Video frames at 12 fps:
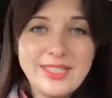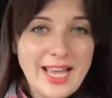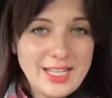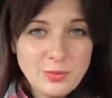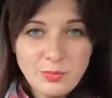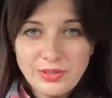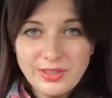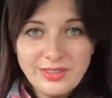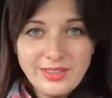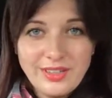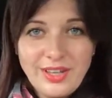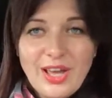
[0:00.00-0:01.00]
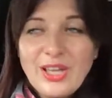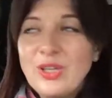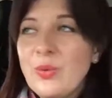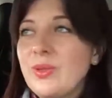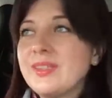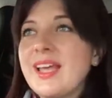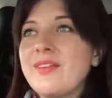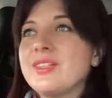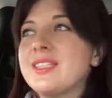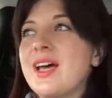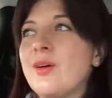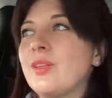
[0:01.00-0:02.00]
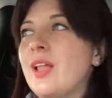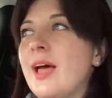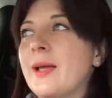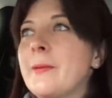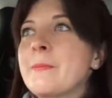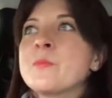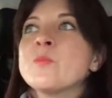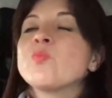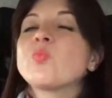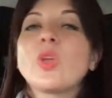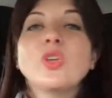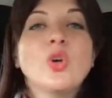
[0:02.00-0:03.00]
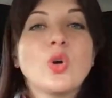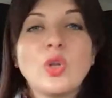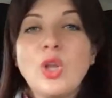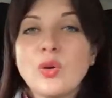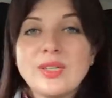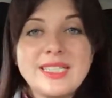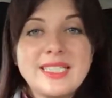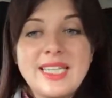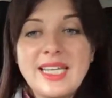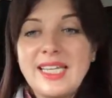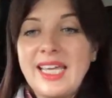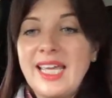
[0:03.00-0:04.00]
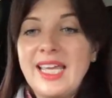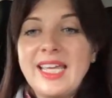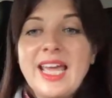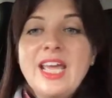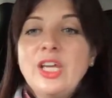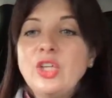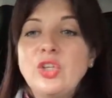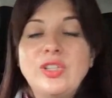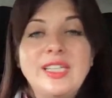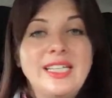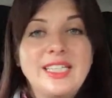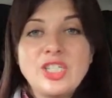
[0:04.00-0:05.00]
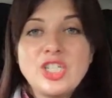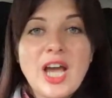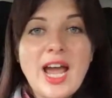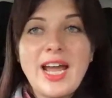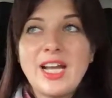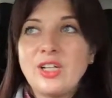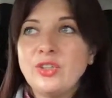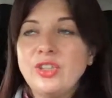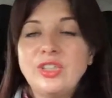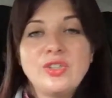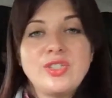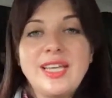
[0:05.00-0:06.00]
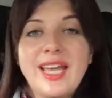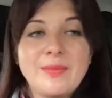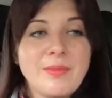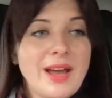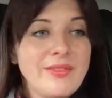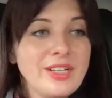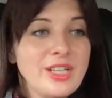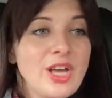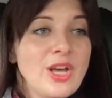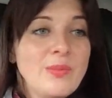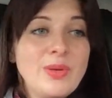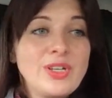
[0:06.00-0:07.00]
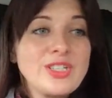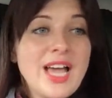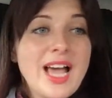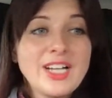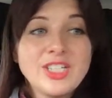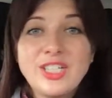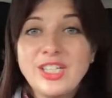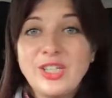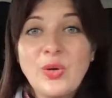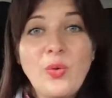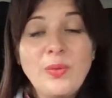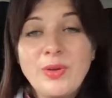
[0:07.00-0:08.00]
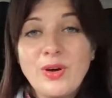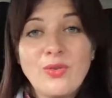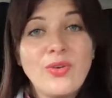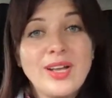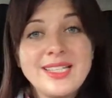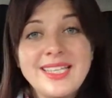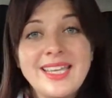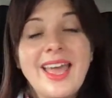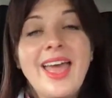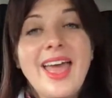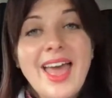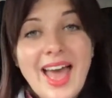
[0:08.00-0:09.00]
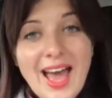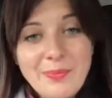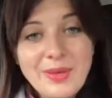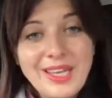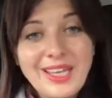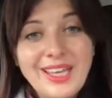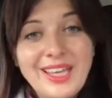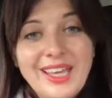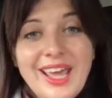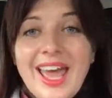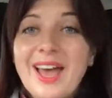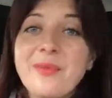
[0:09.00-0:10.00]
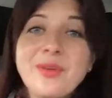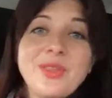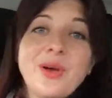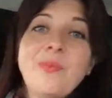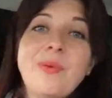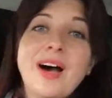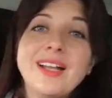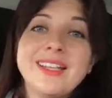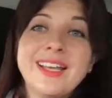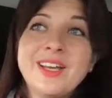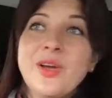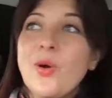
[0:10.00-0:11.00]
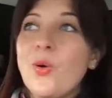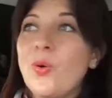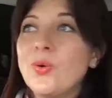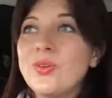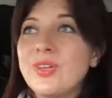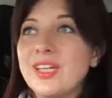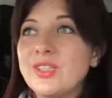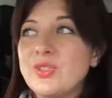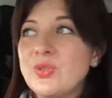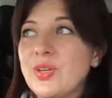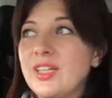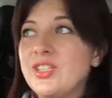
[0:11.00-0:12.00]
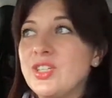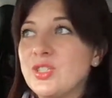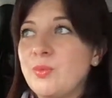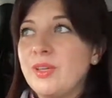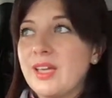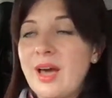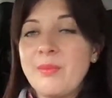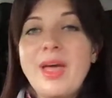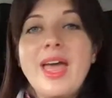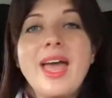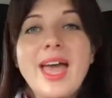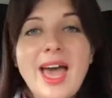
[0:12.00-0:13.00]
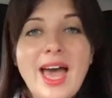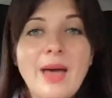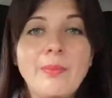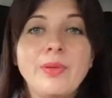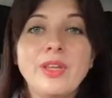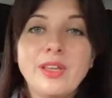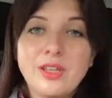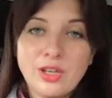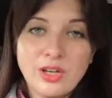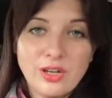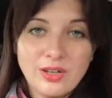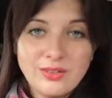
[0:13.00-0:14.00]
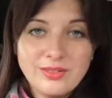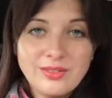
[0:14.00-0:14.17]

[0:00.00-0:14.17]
desperate. You will never sound like your clock is ticking, you need a child, you need to get married, because actually you will be already happy. And with your partner, all you can do is just to become happier.